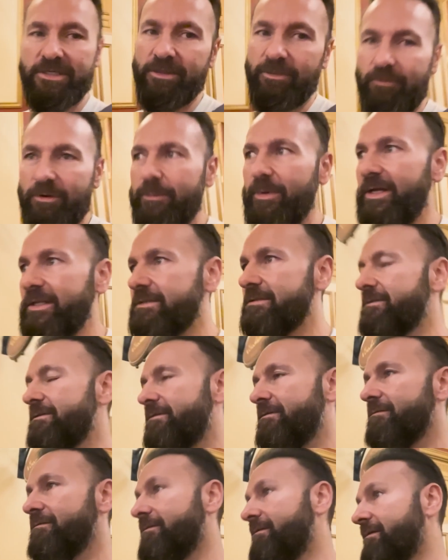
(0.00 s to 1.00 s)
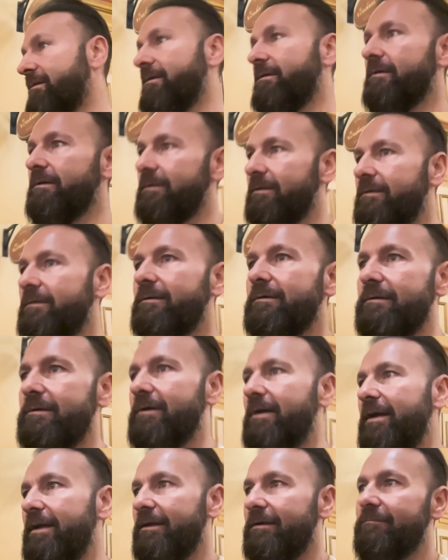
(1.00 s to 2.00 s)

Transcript: he three bets. I